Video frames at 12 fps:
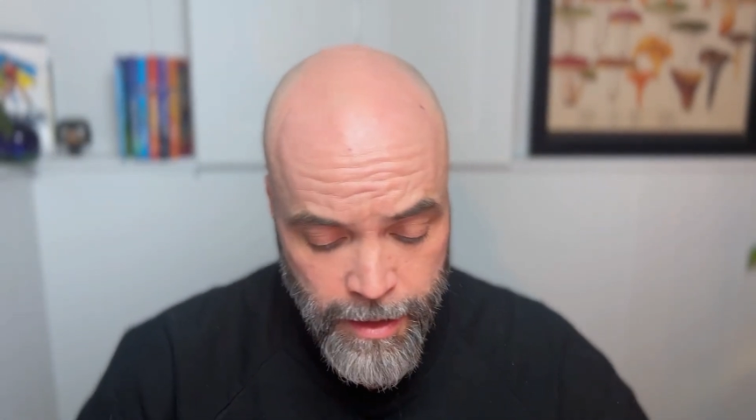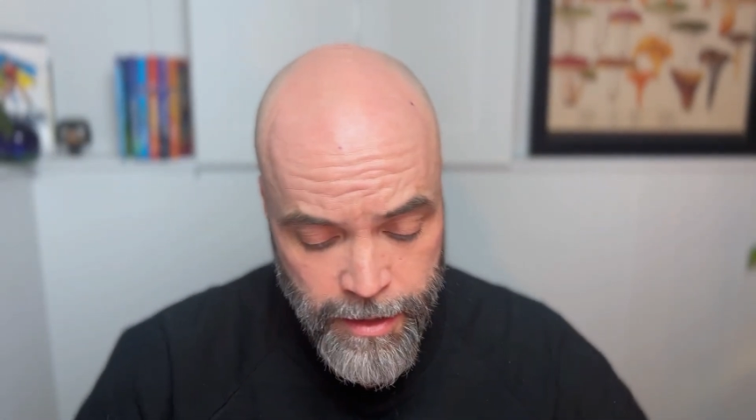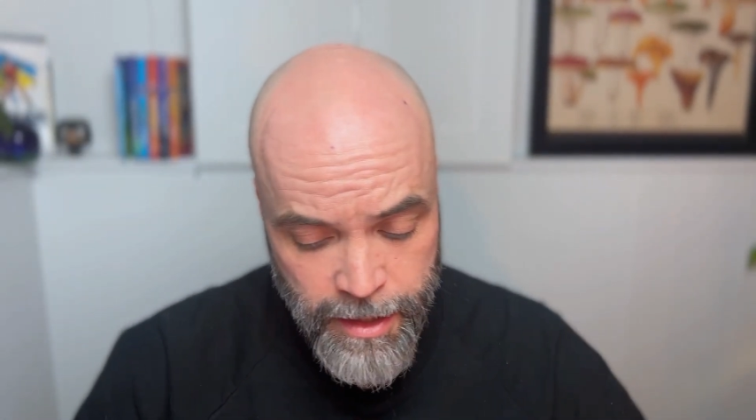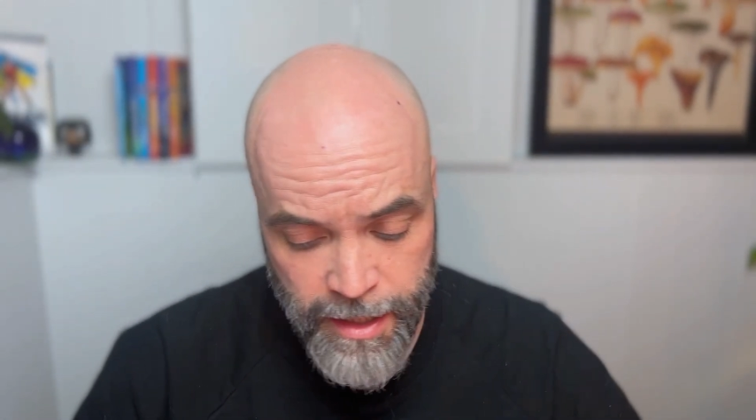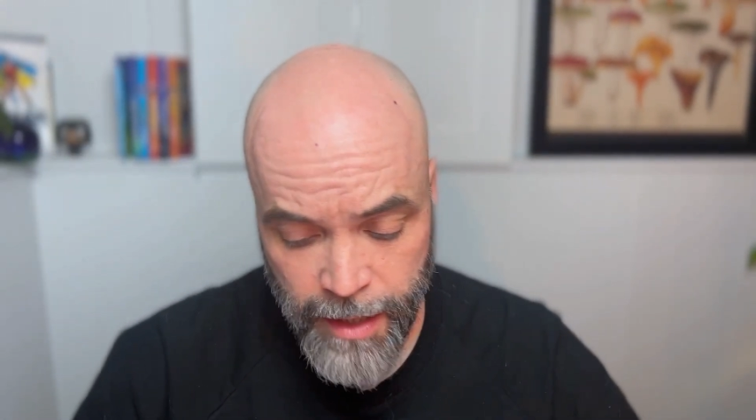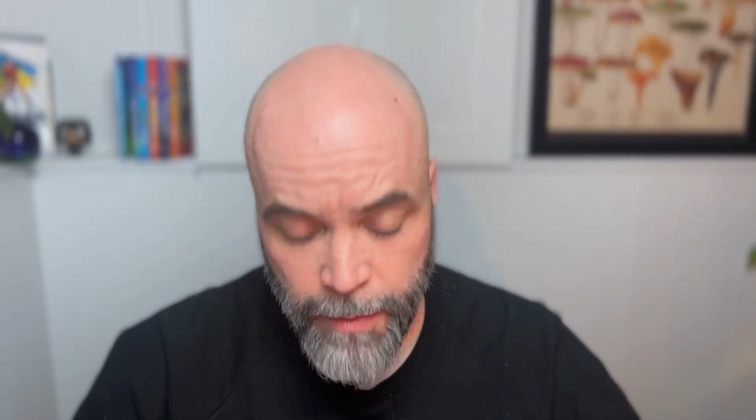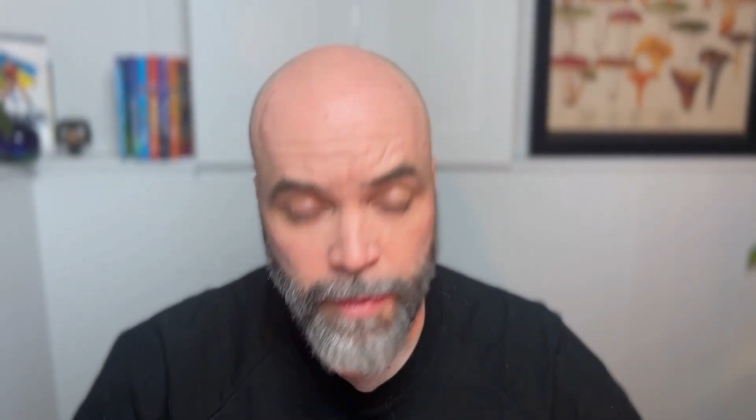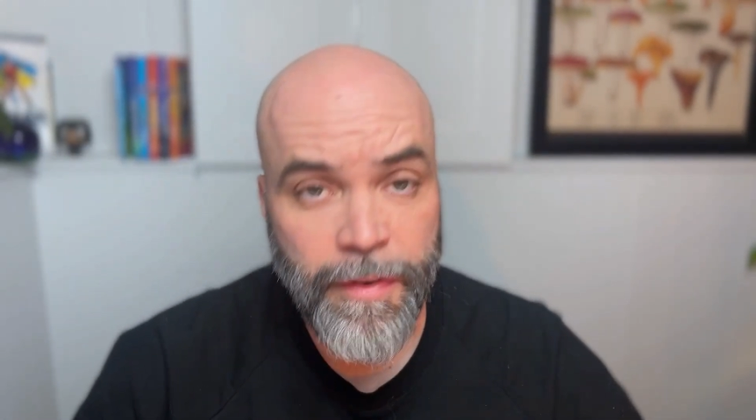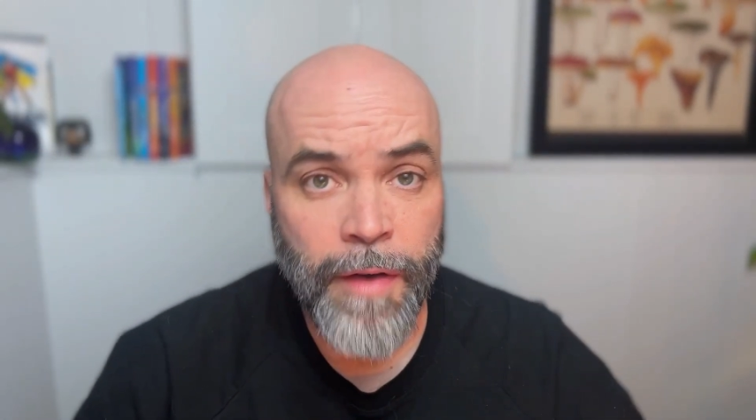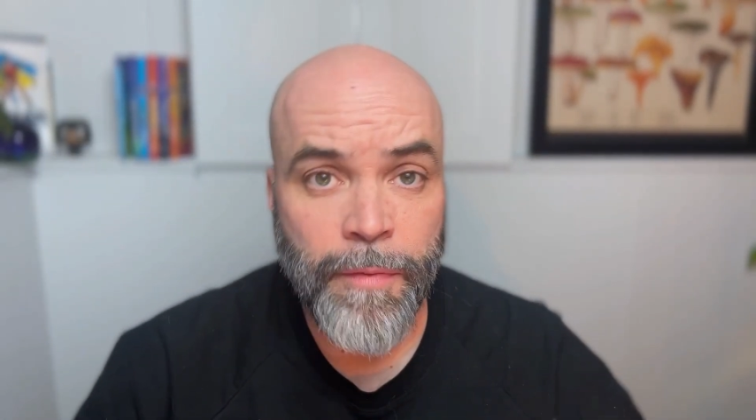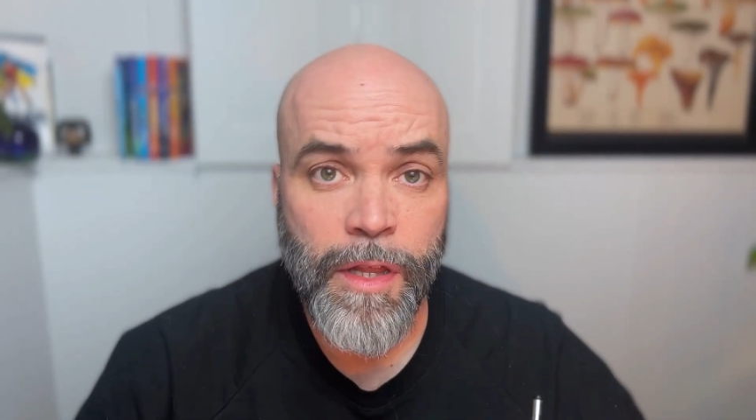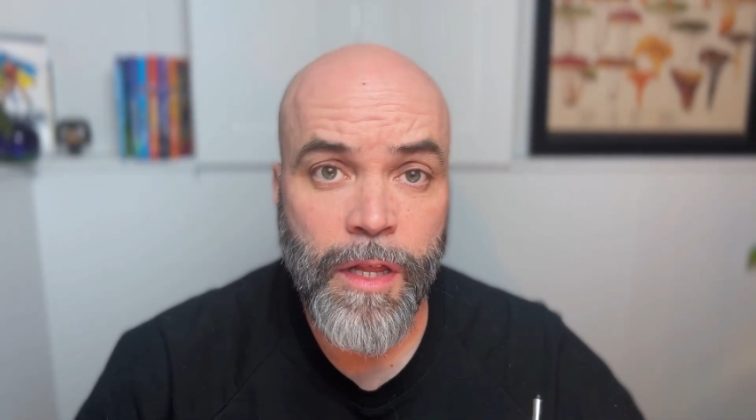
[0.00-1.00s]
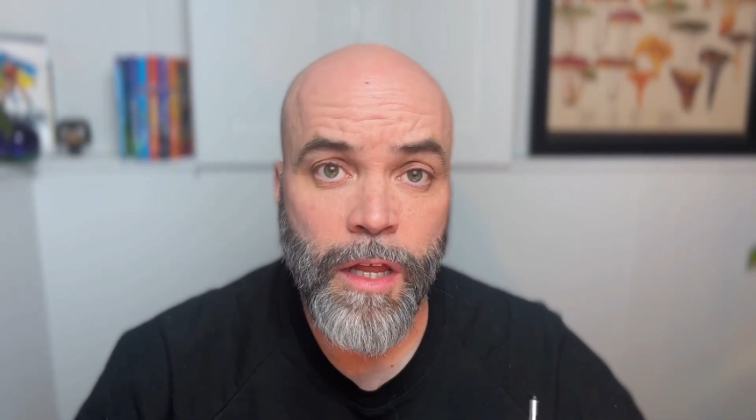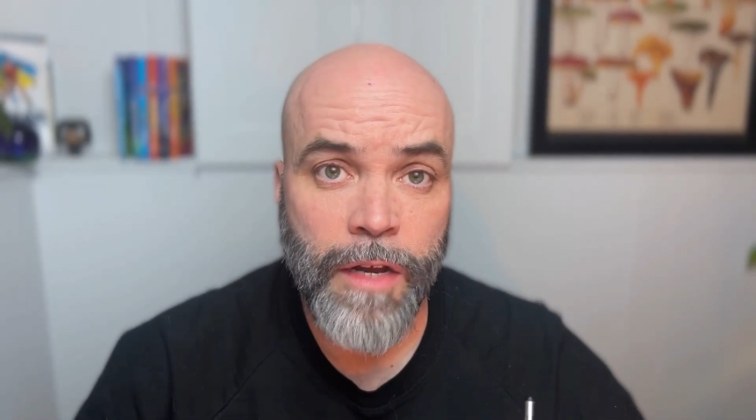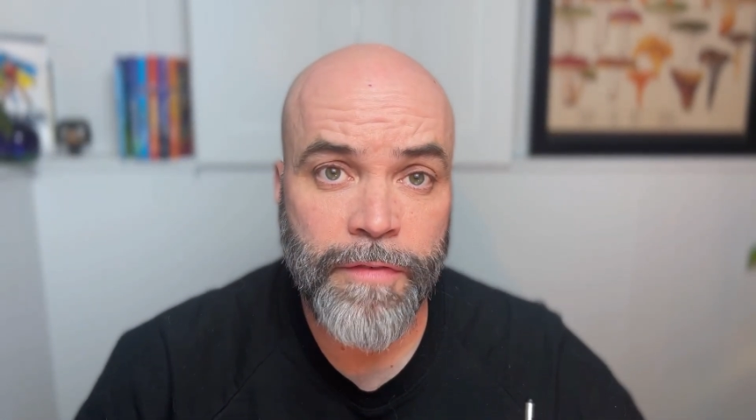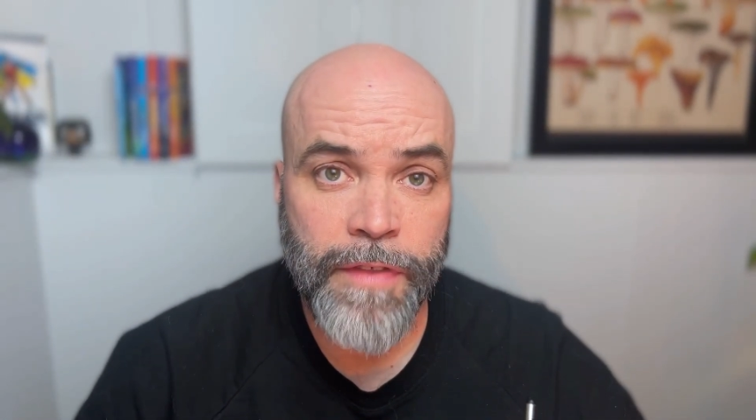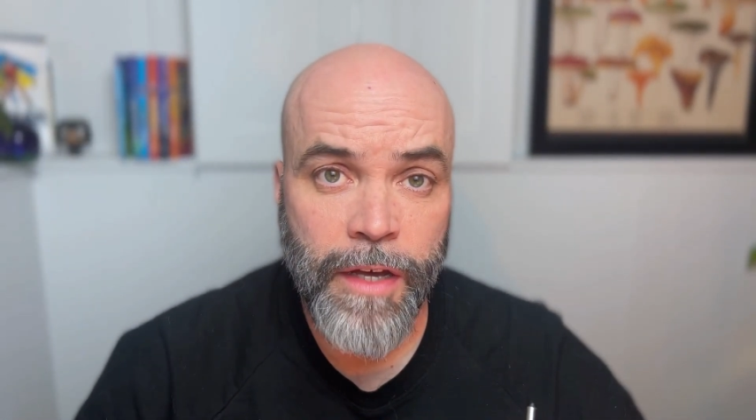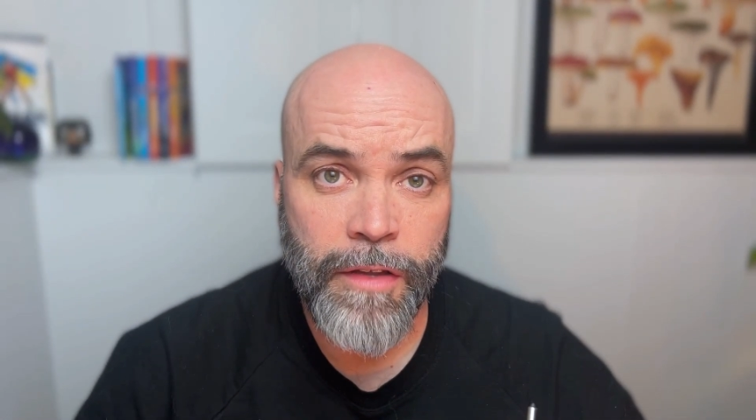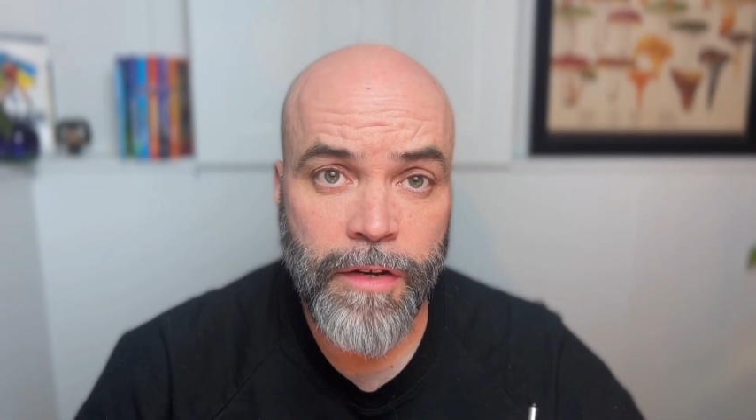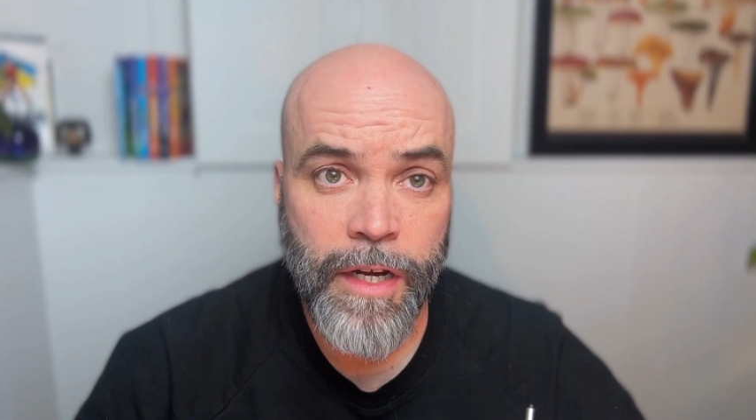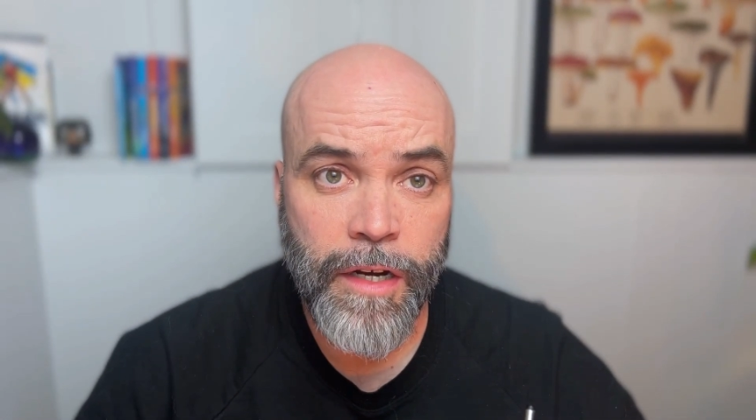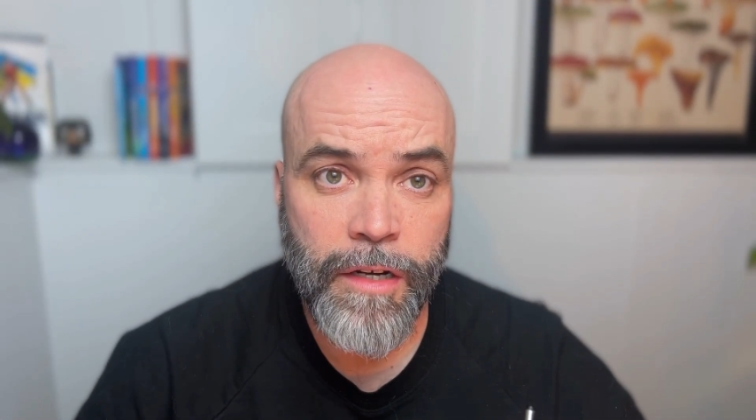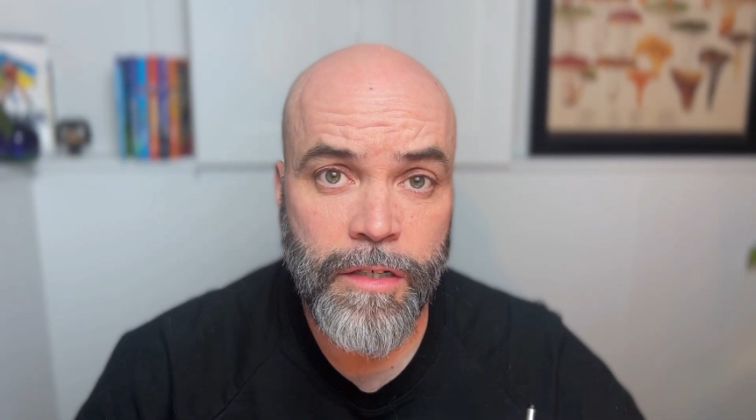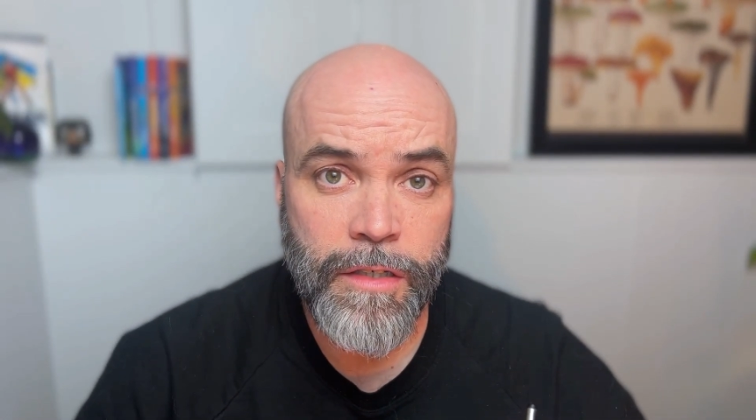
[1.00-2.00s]
just like we've done with a lot of the other
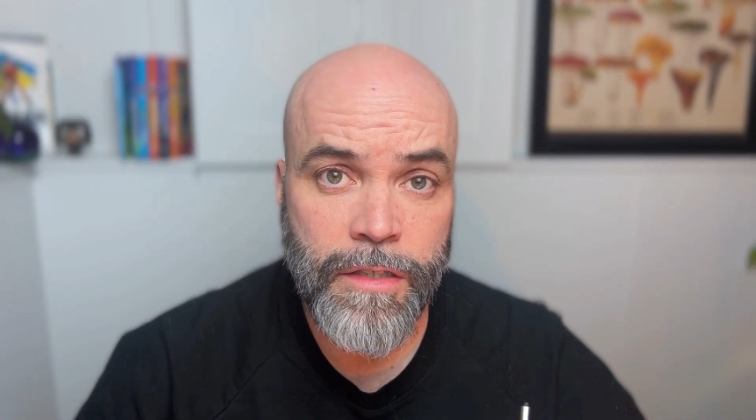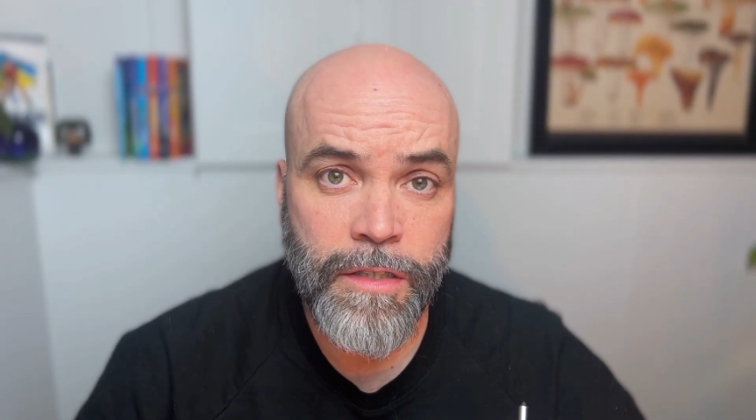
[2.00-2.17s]
characters.